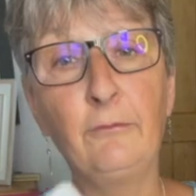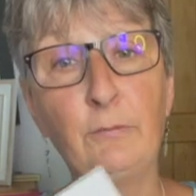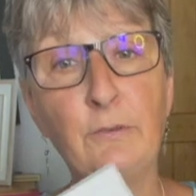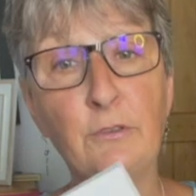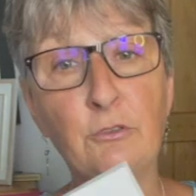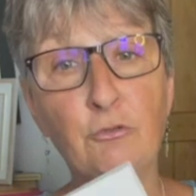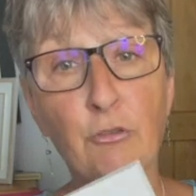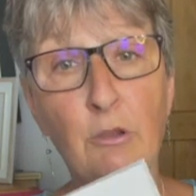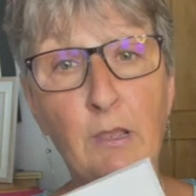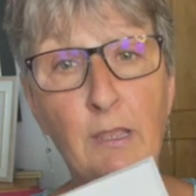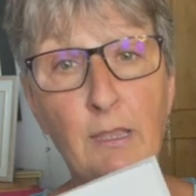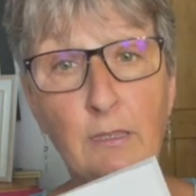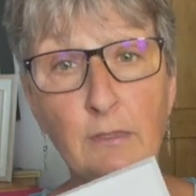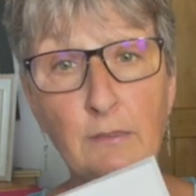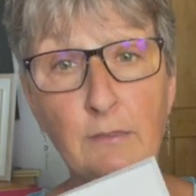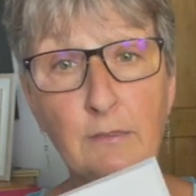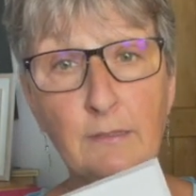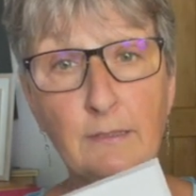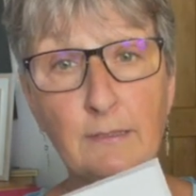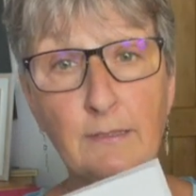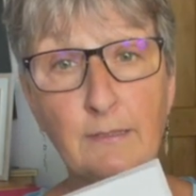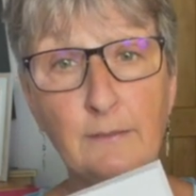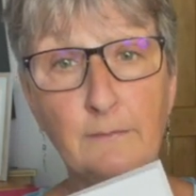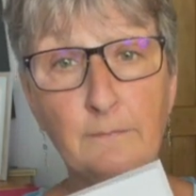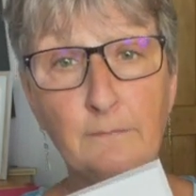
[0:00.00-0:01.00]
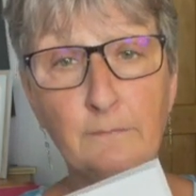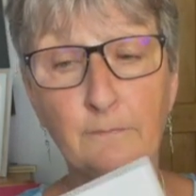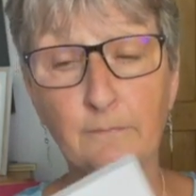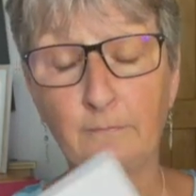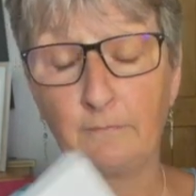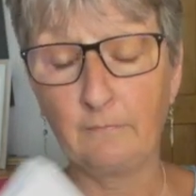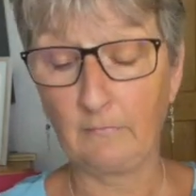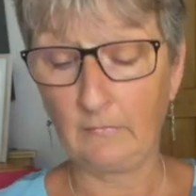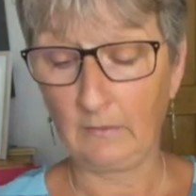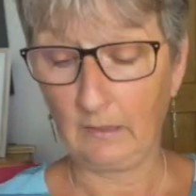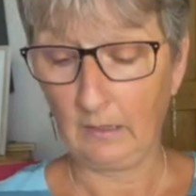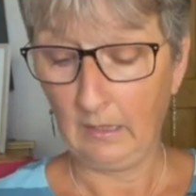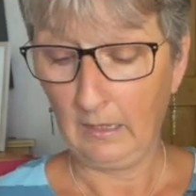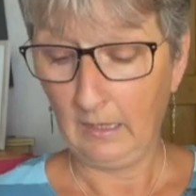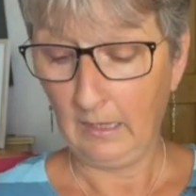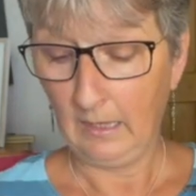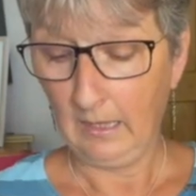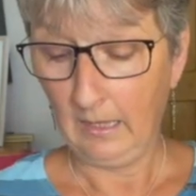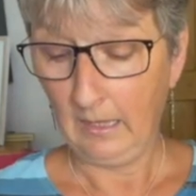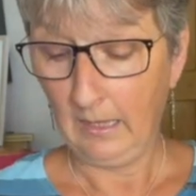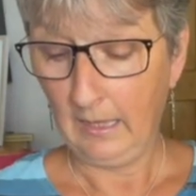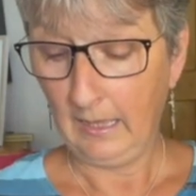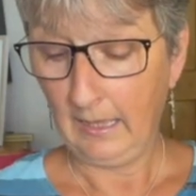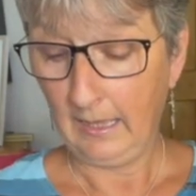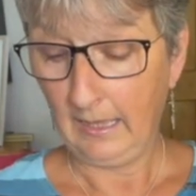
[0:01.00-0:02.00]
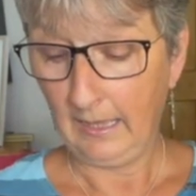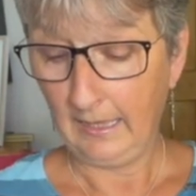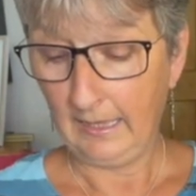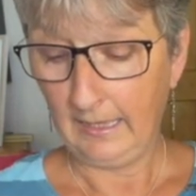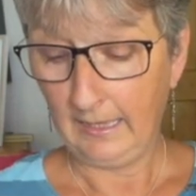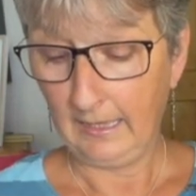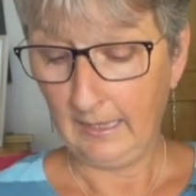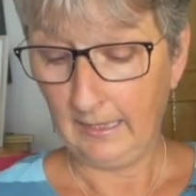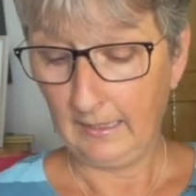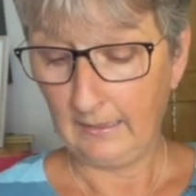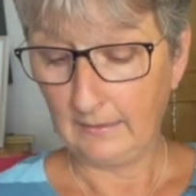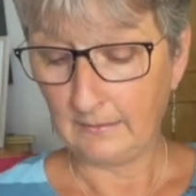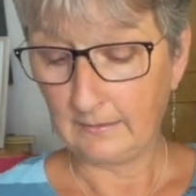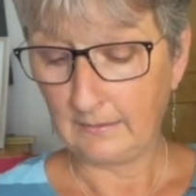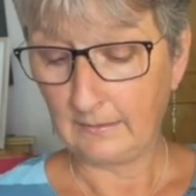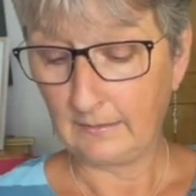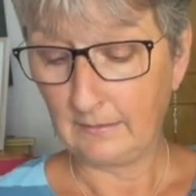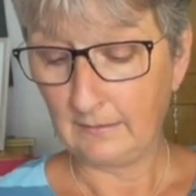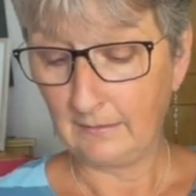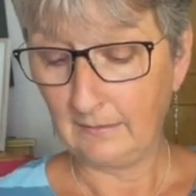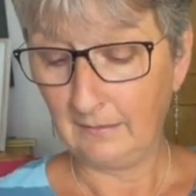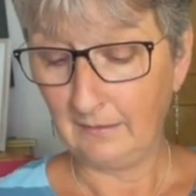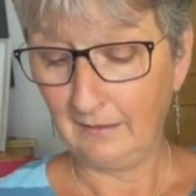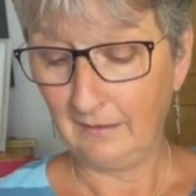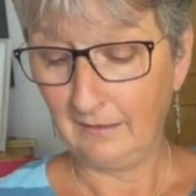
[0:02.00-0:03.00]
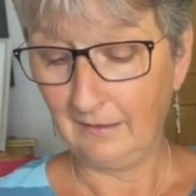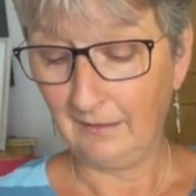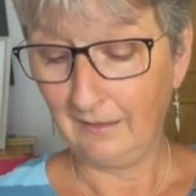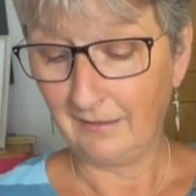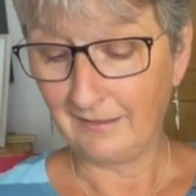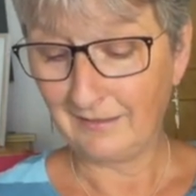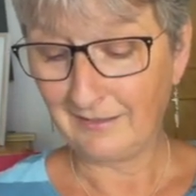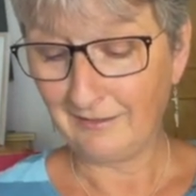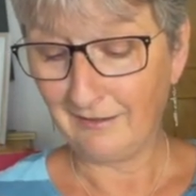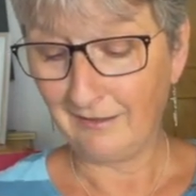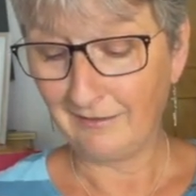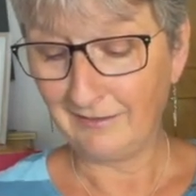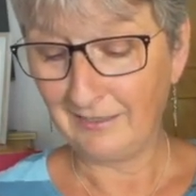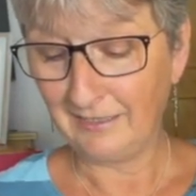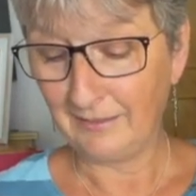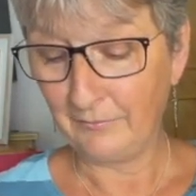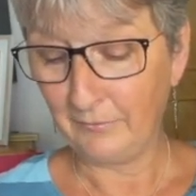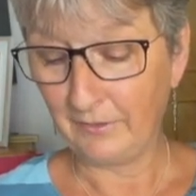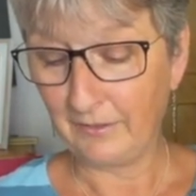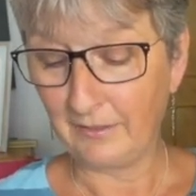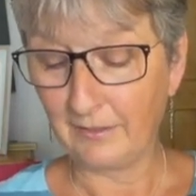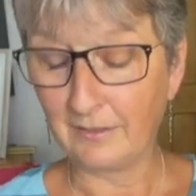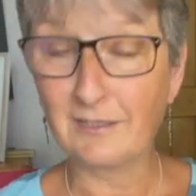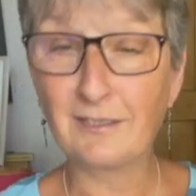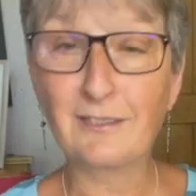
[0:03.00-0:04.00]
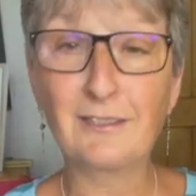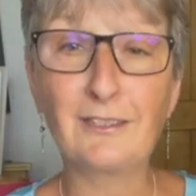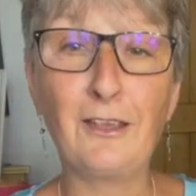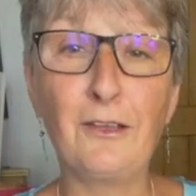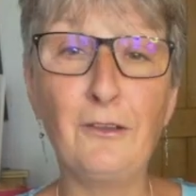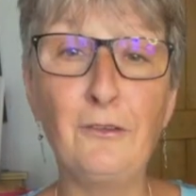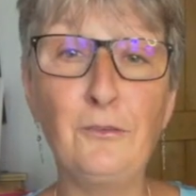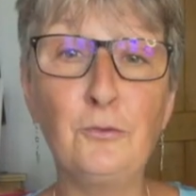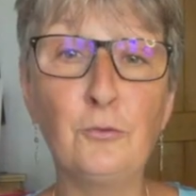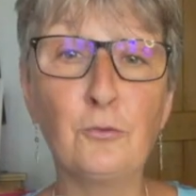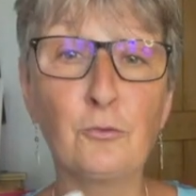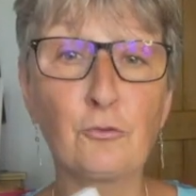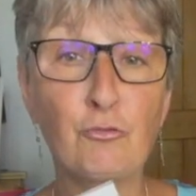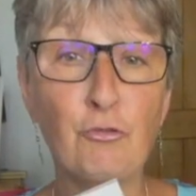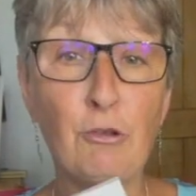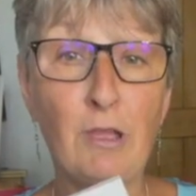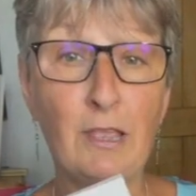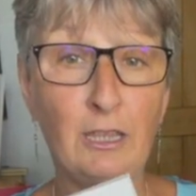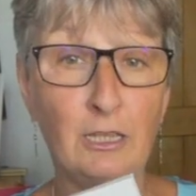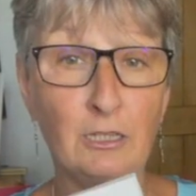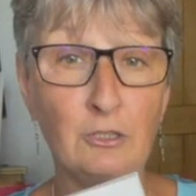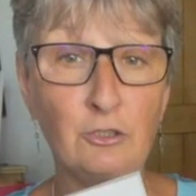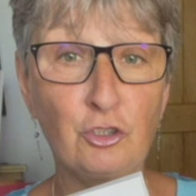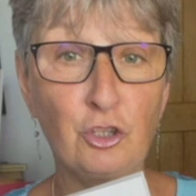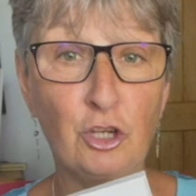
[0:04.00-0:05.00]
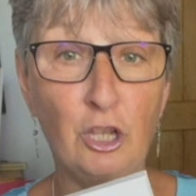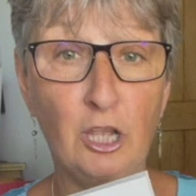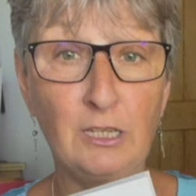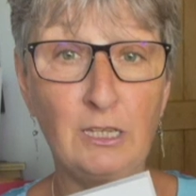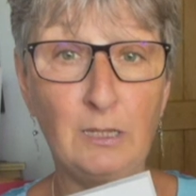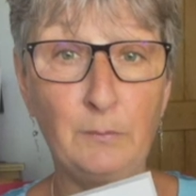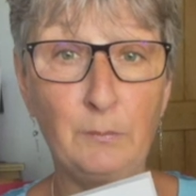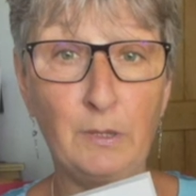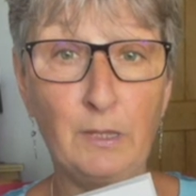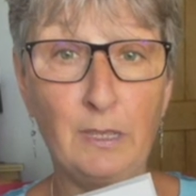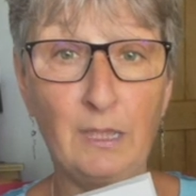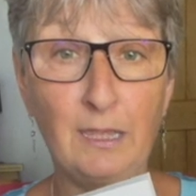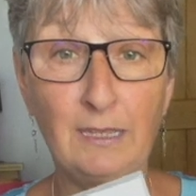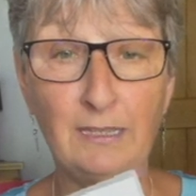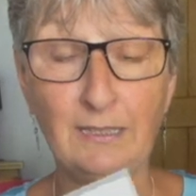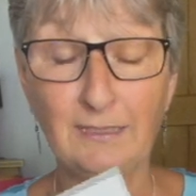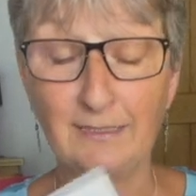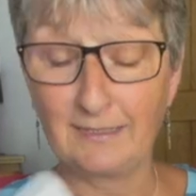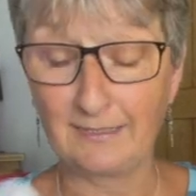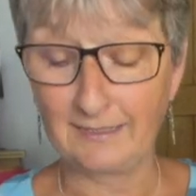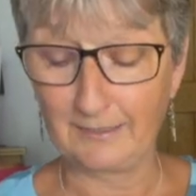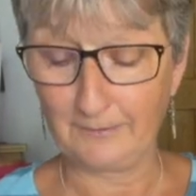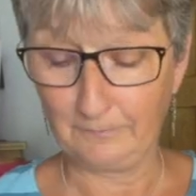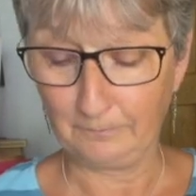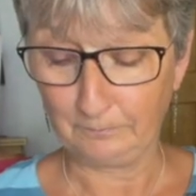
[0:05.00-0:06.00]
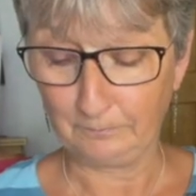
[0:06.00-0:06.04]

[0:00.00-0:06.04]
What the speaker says: with Dragons, and I started it with So Your Dragon Journey Begins.